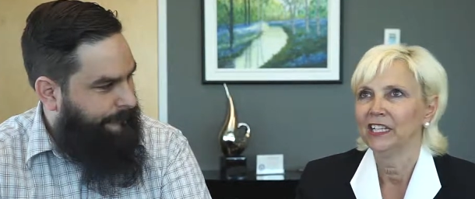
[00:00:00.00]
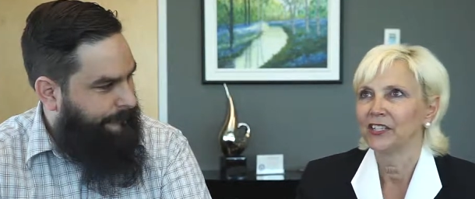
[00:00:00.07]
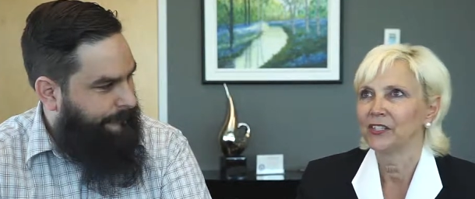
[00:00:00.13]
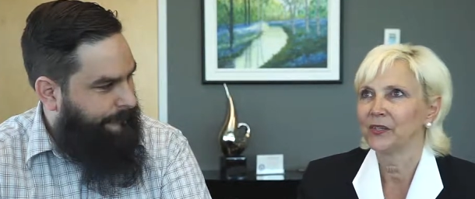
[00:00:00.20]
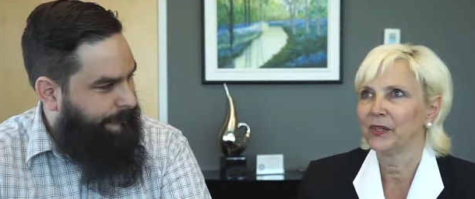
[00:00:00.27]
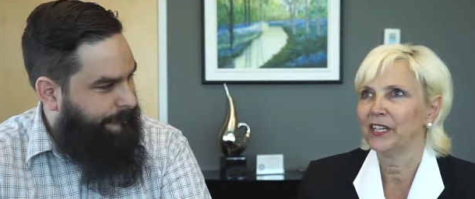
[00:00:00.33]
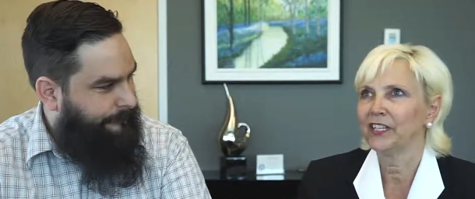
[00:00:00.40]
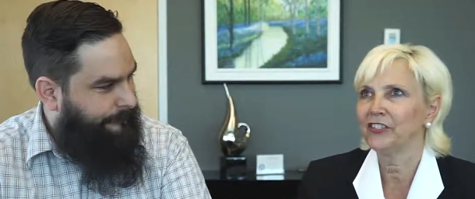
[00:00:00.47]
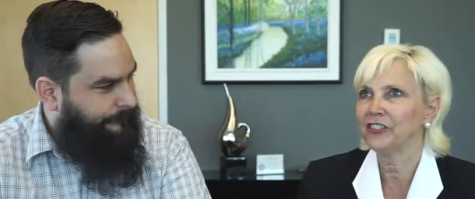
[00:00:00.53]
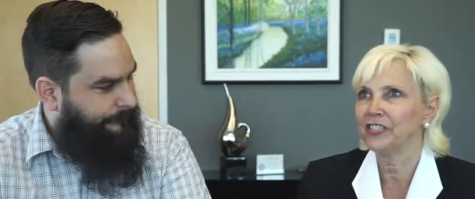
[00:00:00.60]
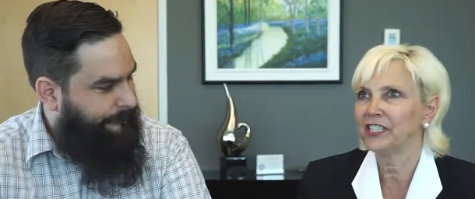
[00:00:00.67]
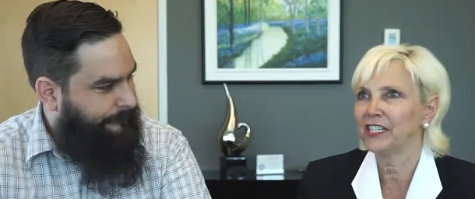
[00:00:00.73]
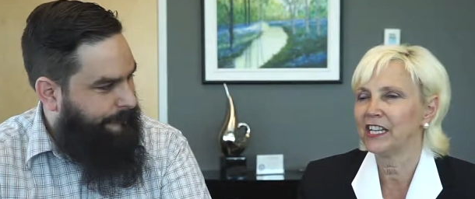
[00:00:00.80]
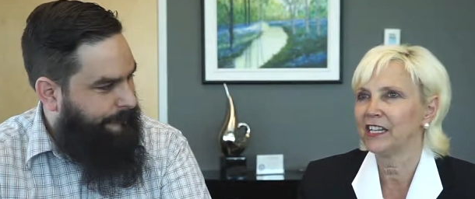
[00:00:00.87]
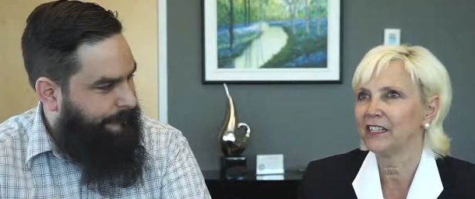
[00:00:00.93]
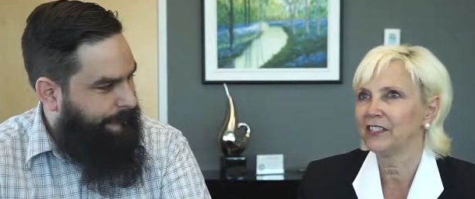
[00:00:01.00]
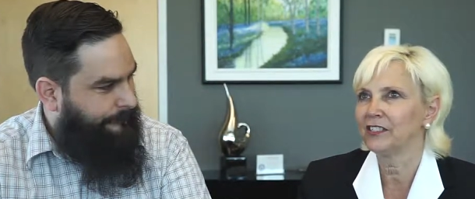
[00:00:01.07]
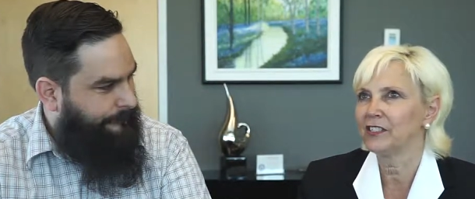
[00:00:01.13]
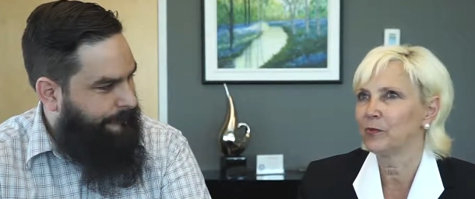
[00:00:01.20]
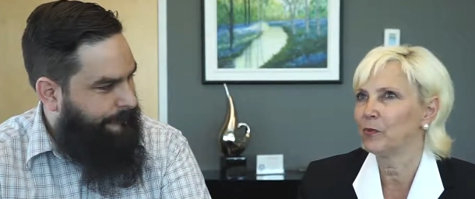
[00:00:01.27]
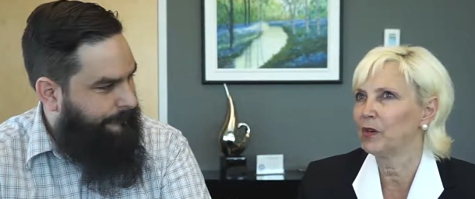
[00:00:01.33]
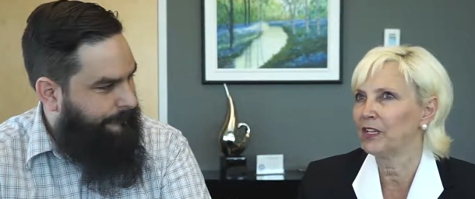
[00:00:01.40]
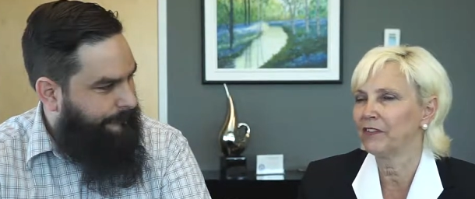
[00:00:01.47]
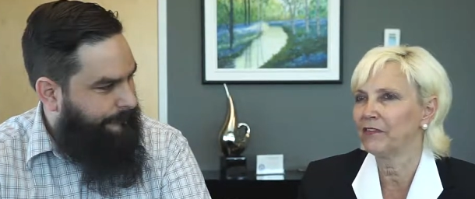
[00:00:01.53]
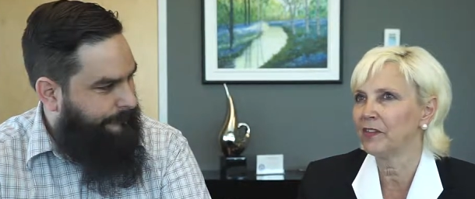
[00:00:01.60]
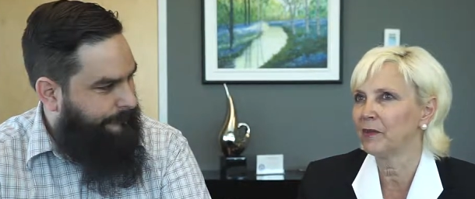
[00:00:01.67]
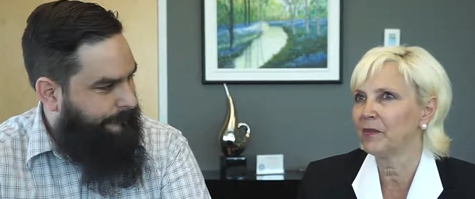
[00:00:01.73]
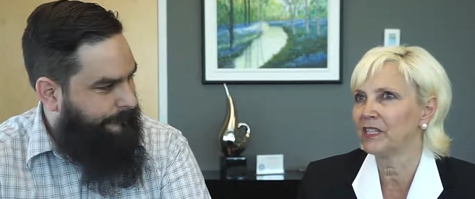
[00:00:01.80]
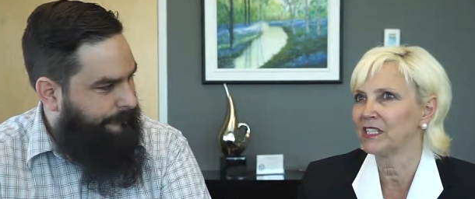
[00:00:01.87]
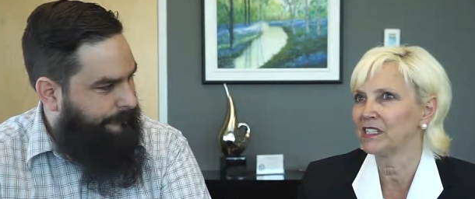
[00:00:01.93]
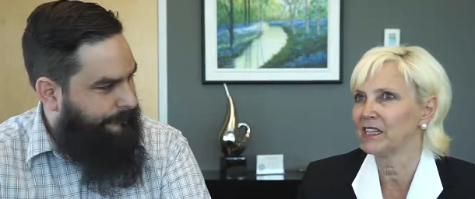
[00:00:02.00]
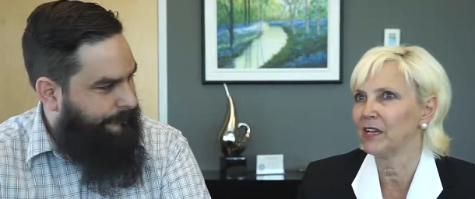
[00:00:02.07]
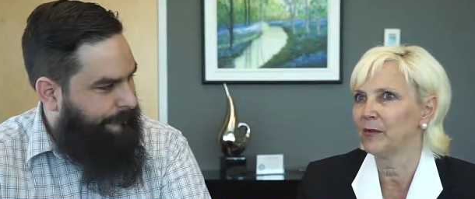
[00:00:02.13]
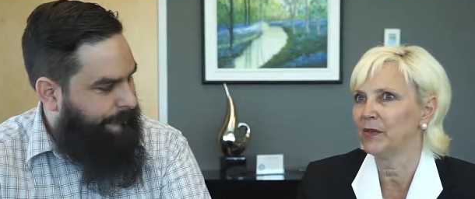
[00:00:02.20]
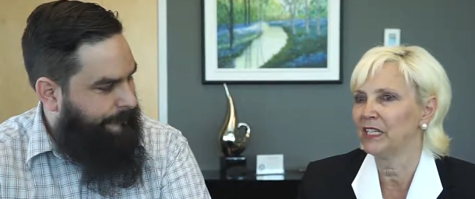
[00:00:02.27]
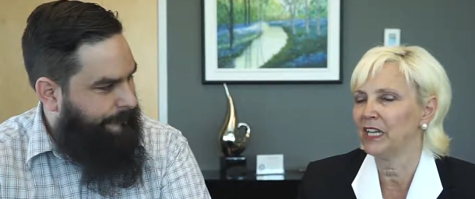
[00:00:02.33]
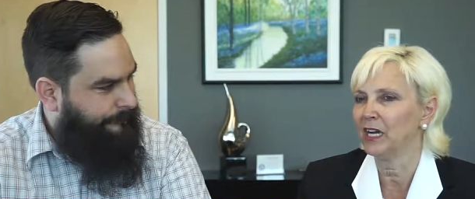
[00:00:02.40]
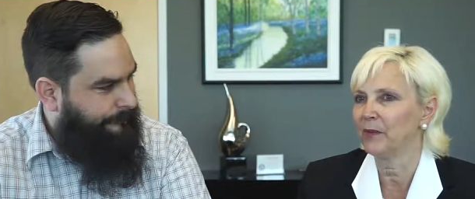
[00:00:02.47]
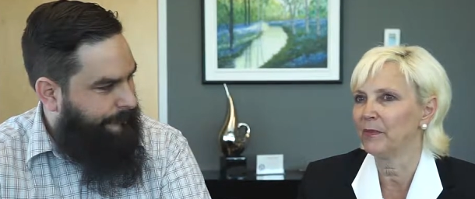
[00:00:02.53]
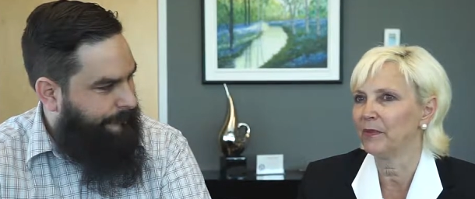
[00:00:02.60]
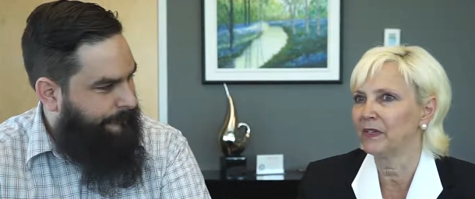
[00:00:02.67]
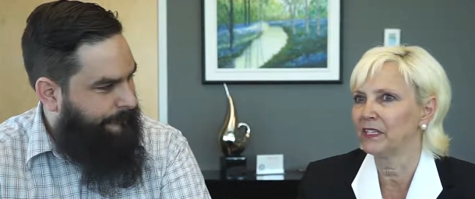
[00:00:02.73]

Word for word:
Speaker 1: So I understand one of them that's coming up